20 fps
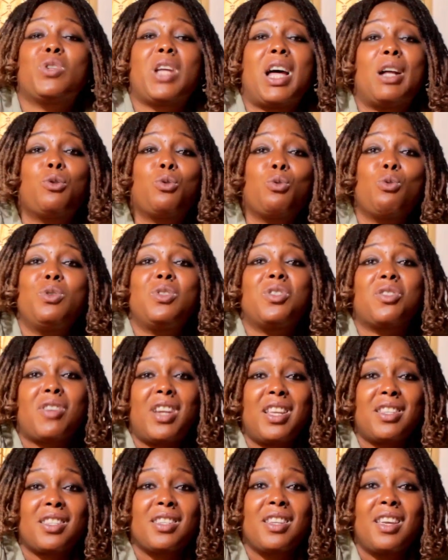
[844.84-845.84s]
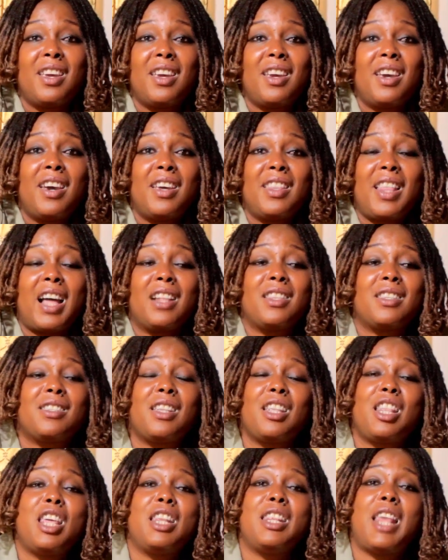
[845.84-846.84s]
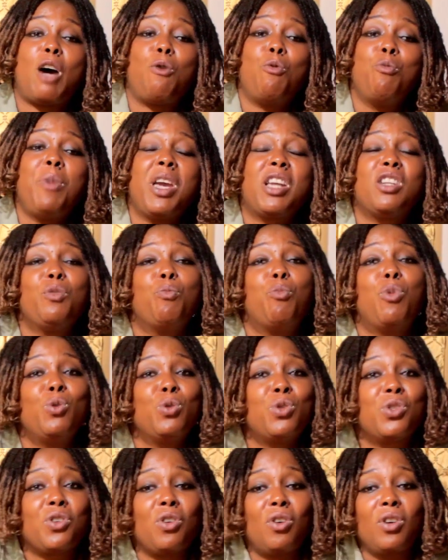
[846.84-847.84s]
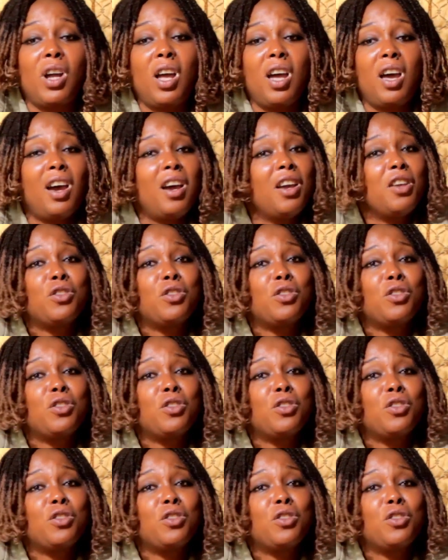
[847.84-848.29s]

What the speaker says: put her through stress that will make the bone strong.